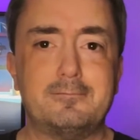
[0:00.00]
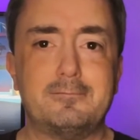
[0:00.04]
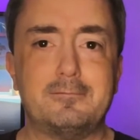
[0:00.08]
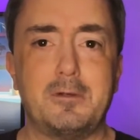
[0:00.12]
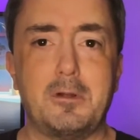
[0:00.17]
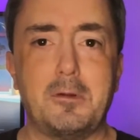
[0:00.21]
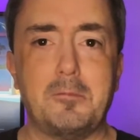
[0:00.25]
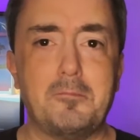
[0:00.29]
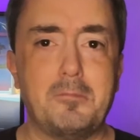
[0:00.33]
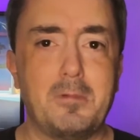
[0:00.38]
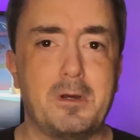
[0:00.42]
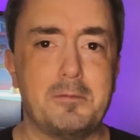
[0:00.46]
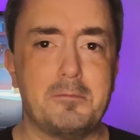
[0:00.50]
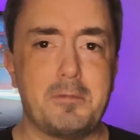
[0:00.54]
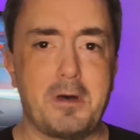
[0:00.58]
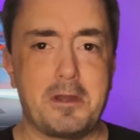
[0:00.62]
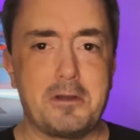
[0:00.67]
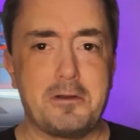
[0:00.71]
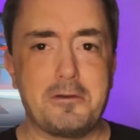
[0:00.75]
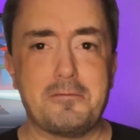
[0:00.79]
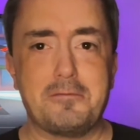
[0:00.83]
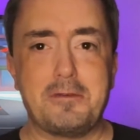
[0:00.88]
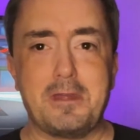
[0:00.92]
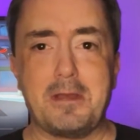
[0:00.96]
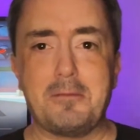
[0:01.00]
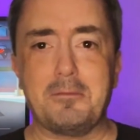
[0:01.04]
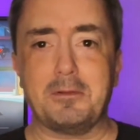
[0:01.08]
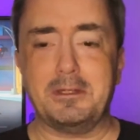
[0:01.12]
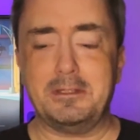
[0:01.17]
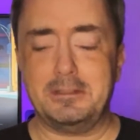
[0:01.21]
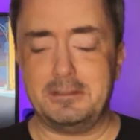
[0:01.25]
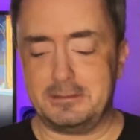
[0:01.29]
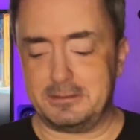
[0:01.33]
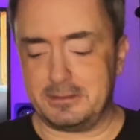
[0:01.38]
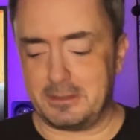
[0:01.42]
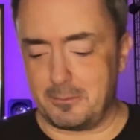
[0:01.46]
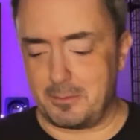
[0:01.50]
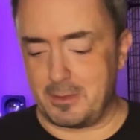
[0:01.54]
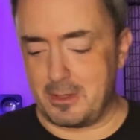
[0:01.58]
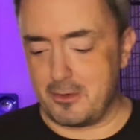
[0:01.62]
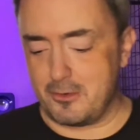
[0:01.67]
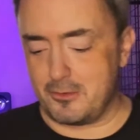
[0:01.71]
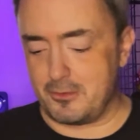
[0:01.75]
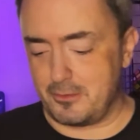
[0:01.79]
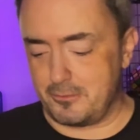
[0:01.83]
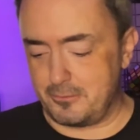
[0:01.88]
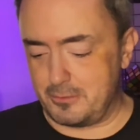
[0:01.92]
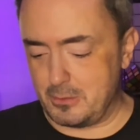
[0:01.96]
Modern Family. She
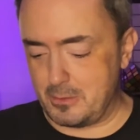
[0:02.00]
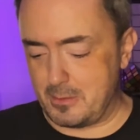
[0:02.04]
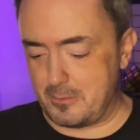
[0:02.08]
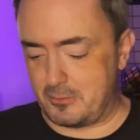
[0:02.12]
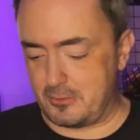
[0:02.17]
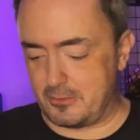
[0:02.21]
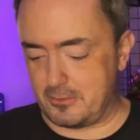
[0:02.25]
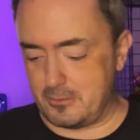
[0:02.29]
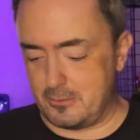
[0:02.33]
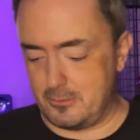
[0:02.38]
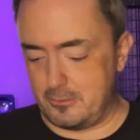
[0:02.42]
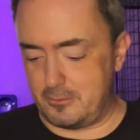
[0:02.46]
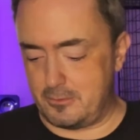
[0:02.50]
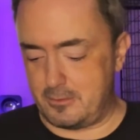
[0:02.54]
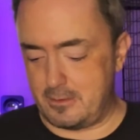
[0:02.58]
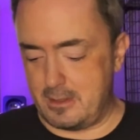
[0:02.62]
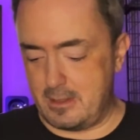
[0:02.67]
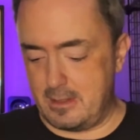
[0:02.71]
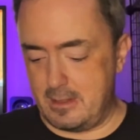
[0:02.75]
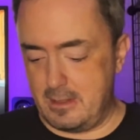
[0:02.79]
appears in a few episodes.